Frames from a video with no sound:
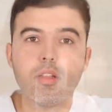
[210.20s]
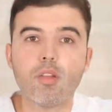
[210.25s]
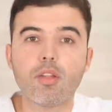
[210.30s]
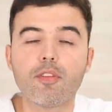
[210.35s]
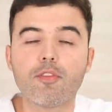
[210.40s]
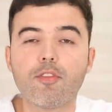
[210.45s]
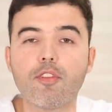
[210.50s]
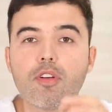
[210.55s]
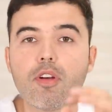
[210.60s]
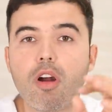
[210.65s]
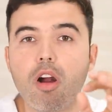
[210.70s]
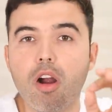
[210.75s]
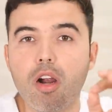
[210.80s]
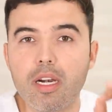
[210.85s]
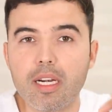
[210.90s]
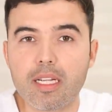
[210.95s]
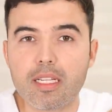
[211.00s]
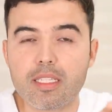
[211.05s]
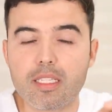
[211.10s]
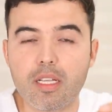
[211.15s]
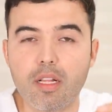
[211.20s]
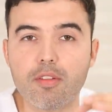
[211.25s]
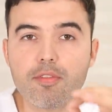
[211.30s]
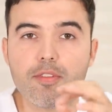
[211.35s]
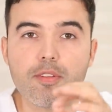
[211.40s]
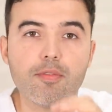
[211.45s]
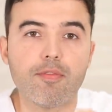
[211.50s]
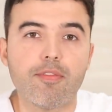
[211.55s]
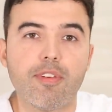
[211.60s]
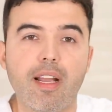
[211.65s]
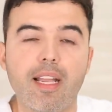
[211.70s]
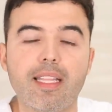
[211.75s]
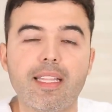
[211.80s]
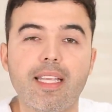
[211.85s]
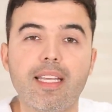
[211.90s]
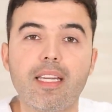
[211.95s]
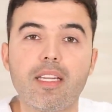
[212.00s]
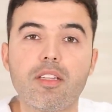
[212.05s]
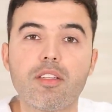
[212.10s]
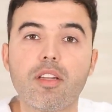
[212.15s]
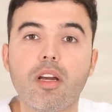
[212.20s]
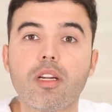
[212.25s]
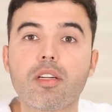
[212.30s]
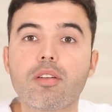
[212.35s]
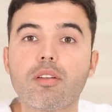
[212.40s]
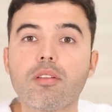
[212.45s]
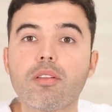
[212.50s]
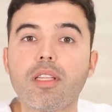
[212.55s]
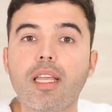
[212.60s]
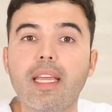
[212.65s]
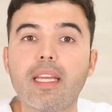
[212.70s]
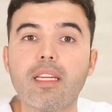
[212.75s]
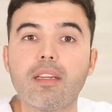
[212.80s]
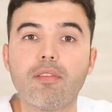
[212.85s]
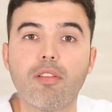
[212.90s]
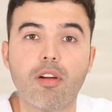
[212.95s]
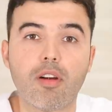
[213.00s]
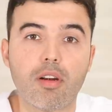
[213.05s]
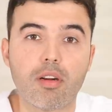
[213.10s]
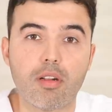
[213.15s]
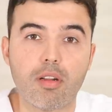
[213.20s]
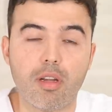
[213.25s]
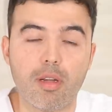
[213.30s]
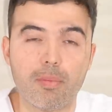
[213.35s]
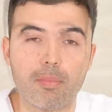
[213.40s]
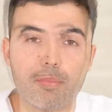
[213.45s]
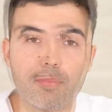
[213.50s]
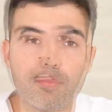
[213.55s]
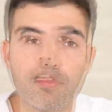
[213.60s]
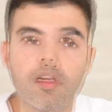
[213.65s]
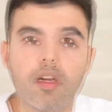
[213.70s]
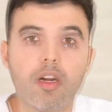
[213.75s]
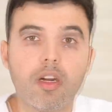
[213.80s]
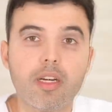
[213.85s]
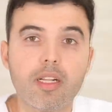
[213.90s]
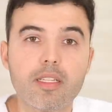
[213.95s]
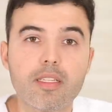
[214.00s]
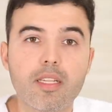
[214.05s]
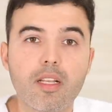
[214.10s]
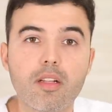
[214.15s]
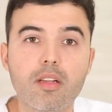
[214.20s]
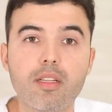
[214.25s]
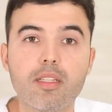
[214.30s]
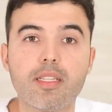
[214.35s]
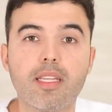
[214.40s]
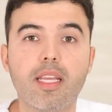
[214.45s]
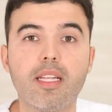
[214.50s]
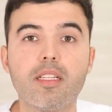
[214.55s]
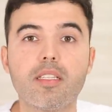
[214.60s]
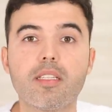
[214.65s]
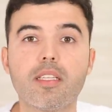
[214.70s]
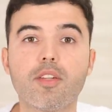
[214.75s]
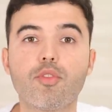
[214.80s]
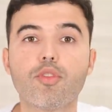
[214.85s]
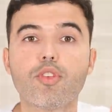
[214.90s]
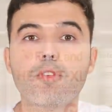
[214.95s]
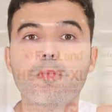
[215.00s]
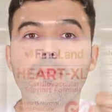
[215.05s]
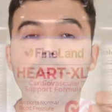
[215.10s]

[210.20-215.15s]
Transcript: look for Heart-XL from Fineland at drlandivar.com. Heart-XL contains citrus